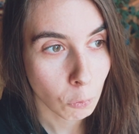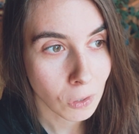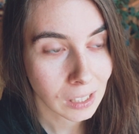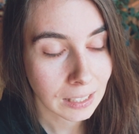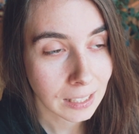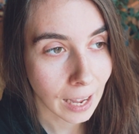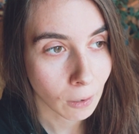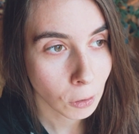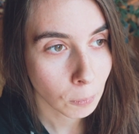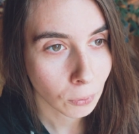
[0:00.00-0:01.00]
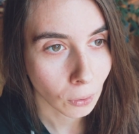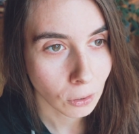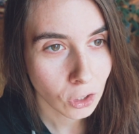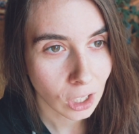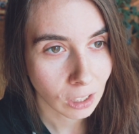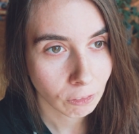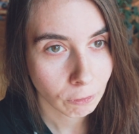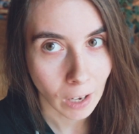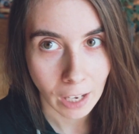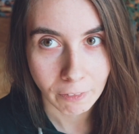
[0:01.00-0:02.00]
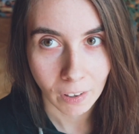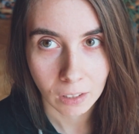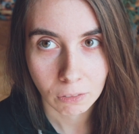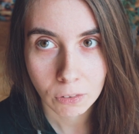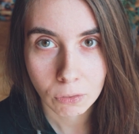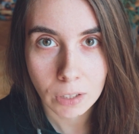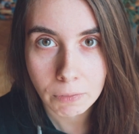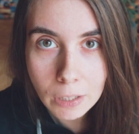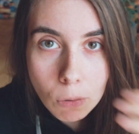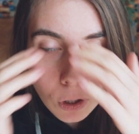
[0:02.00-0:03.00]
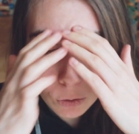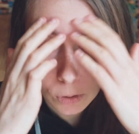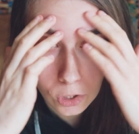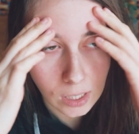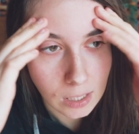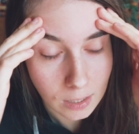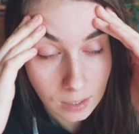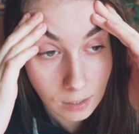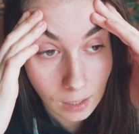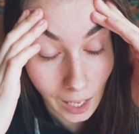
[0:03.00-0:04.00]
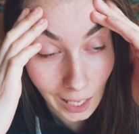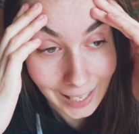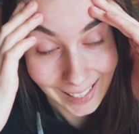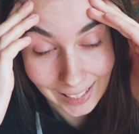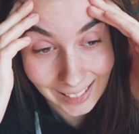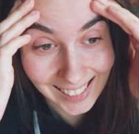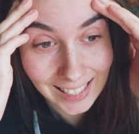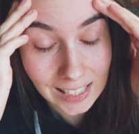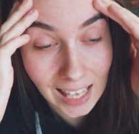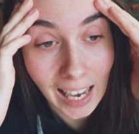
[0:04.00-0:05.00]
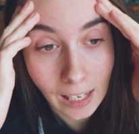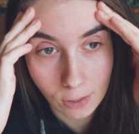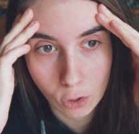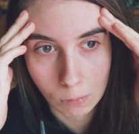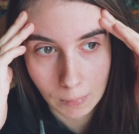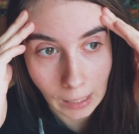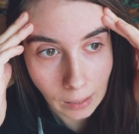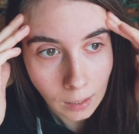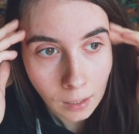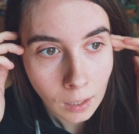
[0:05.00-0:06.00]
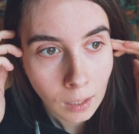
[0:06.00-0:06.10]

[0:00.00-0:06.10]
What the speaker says: We are now approaching 500 reviews, which is insane to me.